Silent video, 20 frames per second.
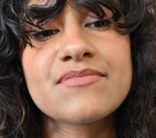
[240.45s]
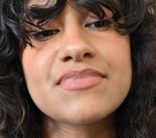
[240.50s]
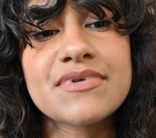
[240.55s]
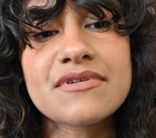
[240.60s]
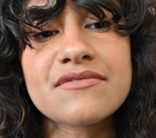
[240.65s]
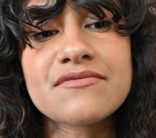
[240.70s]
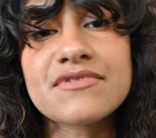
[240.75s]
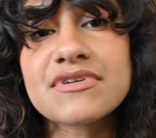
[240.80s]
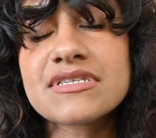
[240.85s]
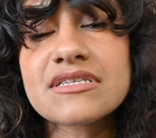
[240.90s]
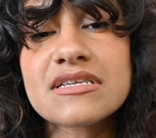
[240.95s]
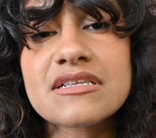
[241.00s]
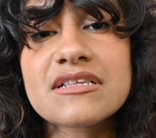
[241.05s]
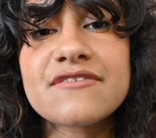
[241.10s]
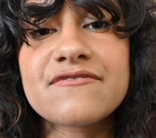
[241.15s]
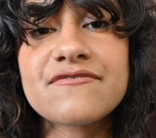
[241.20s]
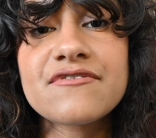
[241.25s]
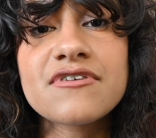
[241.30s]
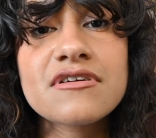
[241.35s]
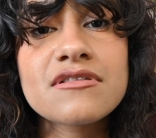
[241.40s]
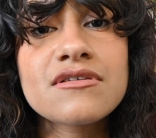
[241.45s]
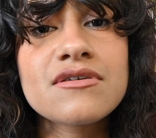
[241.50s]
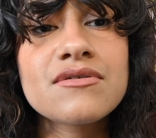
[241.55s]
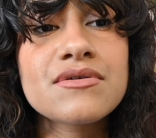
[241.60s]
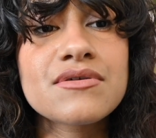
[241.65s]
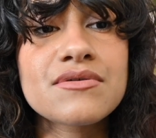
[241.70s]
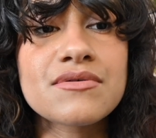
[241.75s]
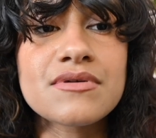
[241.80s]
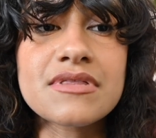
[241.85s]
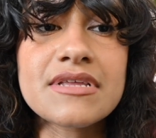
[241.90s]
been recently
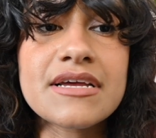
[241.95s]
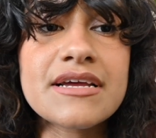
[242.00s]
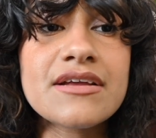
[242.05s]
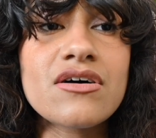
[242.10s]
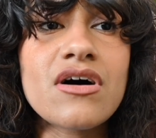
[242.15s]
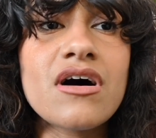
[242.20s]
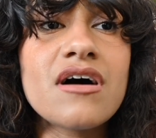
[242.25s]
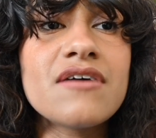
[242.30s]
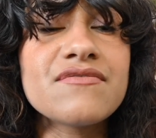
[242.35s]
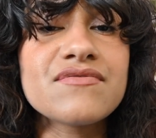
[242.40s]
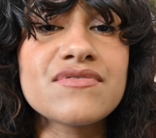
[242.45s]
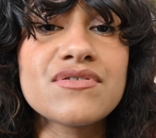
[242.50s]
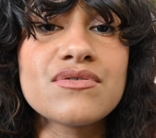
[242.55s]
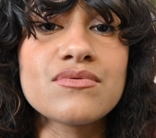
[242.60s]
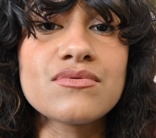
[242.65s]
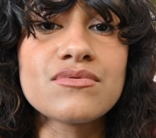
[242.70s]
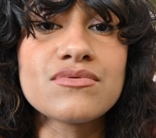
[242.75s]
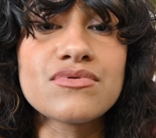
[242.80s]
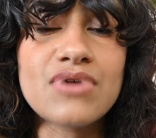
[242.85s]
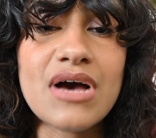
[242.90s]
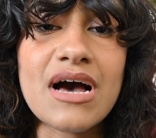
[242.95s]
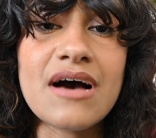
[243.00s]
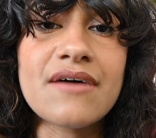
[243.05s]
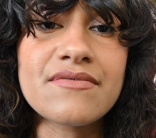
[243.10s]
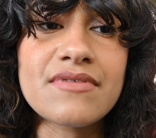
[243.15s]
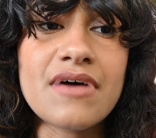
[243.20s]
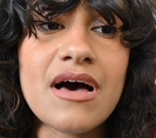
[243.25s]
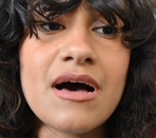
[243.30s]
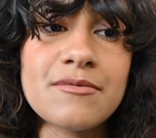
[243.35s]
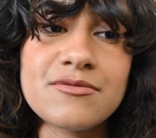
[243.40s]
furloughed or laid off, you
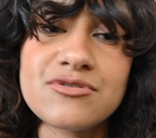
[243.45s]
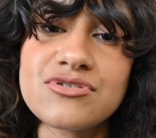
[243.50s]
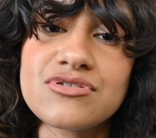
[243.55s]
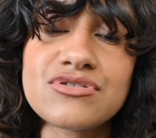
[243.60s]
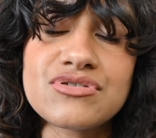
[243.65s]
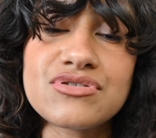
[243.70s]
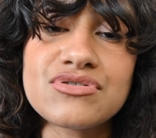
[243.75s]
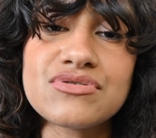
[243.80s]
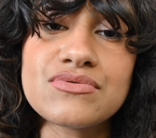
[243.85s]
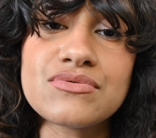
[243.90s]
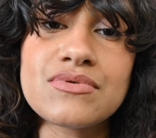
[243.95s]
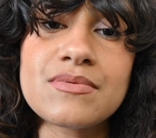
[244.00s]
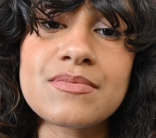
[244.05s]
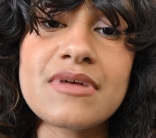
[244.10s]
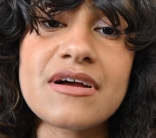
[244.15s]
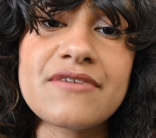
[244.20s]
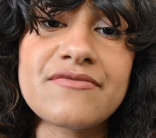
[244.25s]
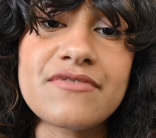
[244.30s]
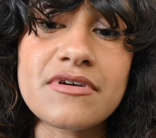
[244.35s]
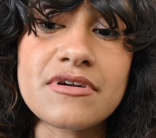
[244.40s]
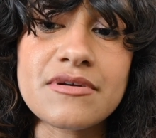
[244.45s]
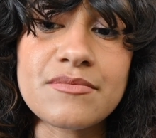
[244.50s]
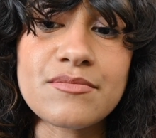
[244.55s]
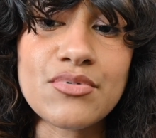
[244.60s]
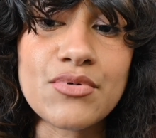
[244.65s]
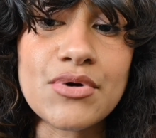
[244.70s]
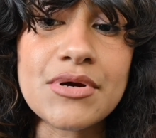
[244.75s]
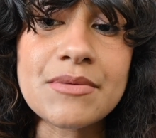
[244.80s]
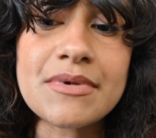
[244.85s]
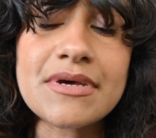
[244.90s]
have the option to apply for
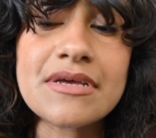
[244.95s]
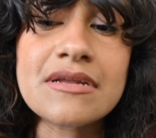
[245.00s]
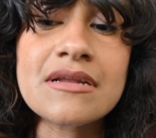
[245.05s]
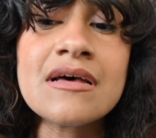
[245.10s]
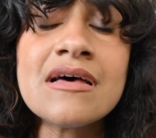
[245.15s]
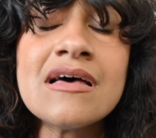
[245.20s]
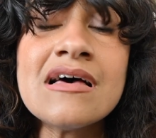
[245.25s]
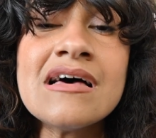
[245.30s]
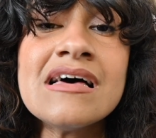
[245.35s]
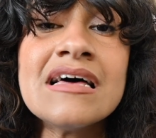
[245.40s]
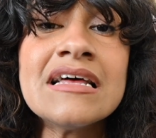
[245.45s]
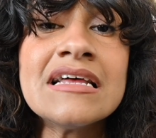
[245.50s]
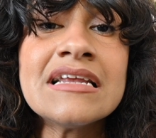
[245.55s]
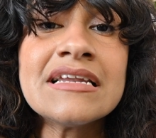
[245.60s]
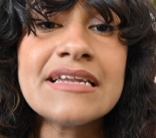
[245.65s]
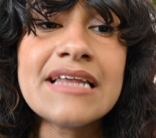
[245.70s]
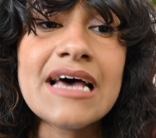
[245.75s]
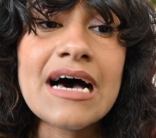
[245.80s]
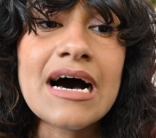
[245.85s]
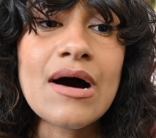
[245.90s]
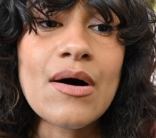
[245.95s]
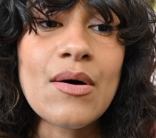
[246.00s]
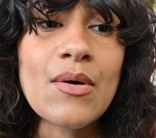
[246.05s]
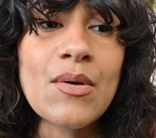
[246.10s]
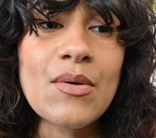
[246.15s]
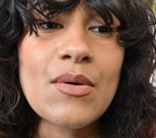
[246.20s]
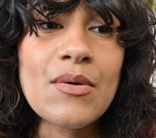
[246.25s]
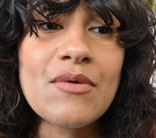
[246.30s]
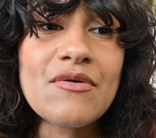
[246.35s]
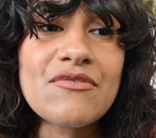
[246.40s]
unemployment.
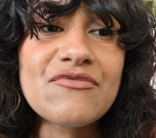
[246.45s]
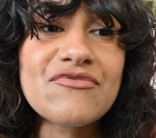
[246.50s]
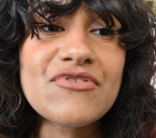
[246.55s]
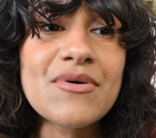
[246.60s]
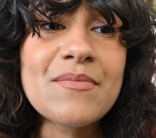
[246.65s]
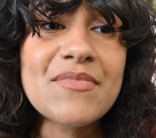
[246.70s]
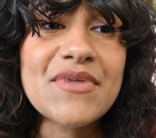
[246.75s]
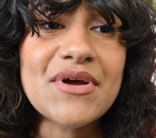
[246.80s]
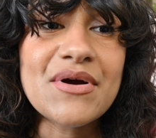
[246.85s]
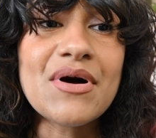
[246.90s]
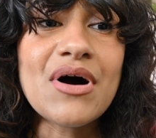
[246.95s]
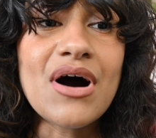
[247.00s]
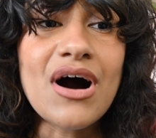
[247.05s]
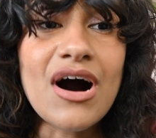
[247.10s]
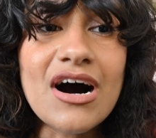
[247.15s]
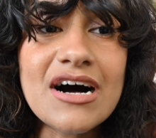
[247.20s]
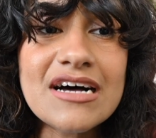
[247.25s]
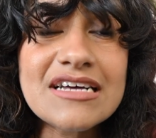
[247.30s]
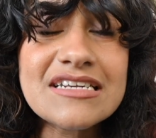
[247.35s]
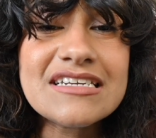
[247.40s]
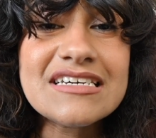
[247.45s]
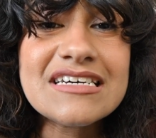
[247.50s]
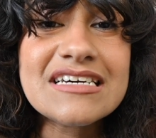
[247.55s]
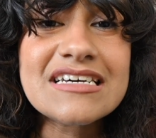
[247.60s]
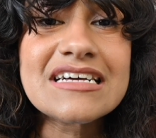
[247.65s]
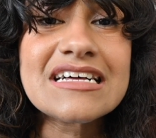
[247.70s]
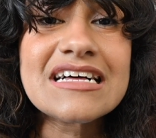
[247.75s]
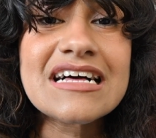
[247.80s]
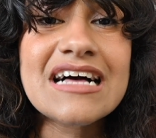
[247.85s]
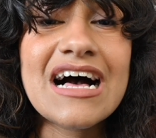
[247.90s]
Now, from there on,
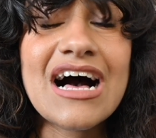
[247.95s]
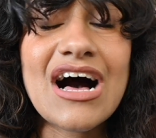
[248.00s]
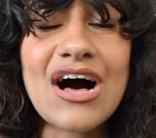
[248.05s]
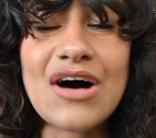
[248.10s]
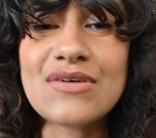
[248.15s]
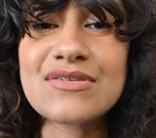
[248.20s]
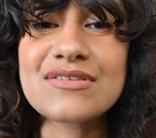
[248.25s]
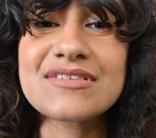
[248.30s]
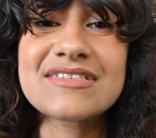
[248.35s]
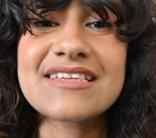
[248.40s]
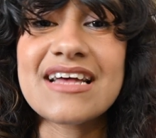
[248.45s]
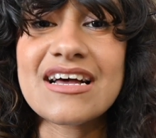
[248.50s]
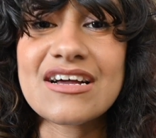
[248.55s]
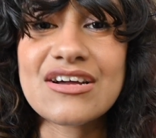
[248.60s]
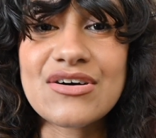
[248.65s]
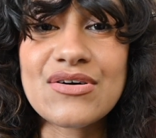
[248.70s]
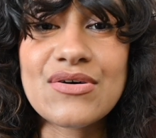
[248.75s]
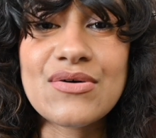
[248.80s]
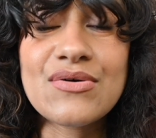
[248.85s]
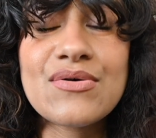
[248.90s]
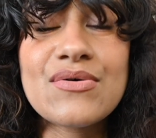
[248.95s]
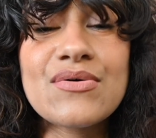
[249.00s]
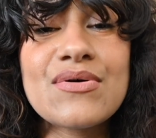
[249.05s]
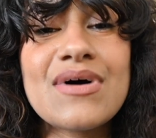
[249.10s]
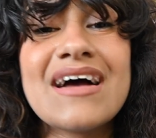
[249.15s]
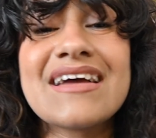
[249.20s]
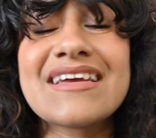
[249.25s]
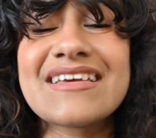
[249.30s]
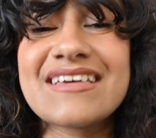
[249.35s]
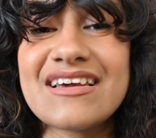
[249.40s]
how does that go?
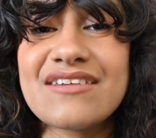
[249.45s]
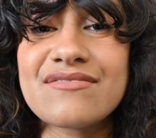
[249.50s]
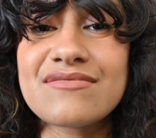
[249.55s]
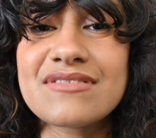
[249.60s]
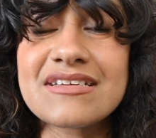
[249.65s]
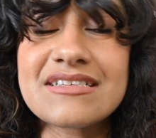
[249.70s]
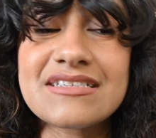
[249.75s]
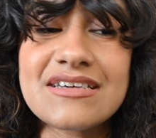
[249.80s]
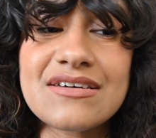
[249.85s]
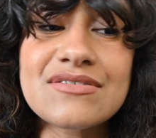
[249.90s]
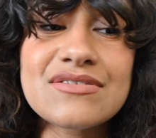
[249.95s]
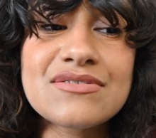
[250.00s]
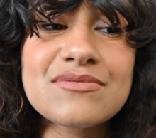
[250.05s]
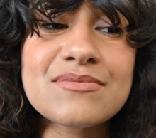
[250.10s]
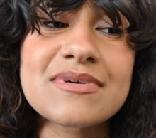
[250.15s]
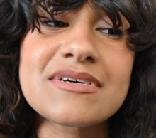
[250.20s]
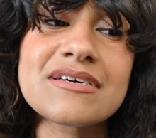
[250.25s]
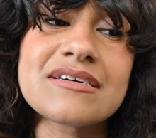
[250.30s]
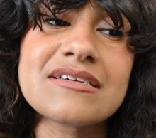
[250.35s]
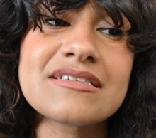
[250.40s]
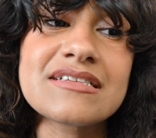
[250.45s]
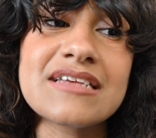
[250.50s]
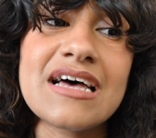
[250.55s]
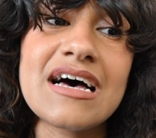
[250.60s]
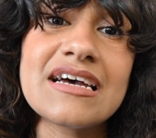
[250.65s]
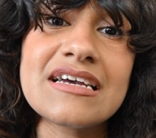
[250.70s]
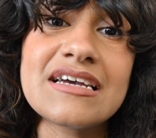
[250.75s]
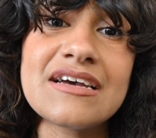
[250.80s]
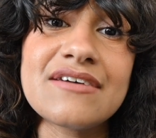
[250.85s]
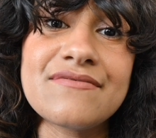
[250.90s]
I can't really tell you, because
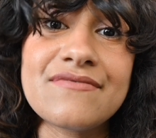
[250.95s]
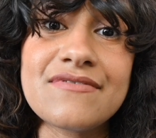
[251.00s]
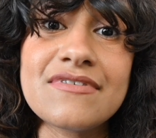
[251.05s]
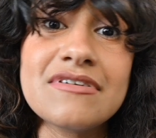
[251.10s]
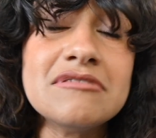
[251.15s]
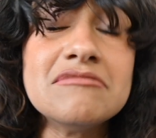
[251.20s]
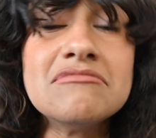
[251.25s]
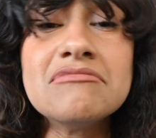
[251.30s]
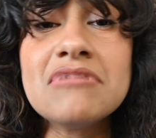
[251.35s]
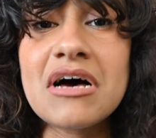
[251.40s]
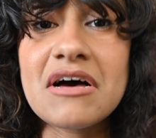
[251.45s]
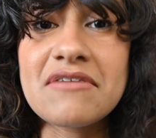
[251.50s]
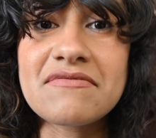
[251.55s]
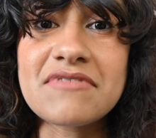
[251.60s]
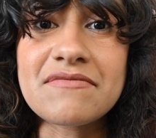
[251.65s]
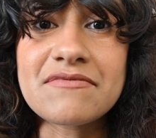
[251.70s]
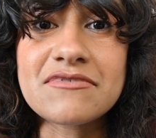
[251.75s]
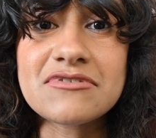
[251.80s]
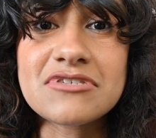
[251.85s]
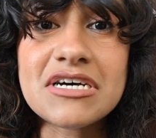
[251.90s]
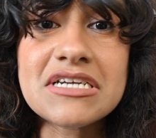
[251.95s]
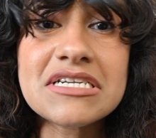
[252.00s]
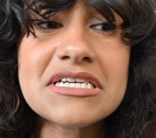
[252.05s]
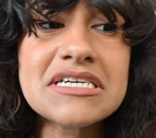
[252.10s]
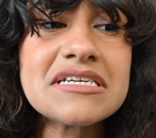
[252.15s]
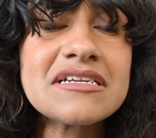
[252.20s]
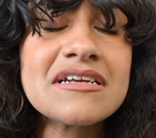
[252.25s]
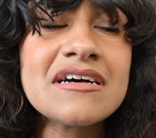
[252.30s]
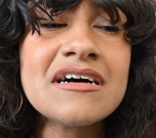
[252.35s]
I've never done it.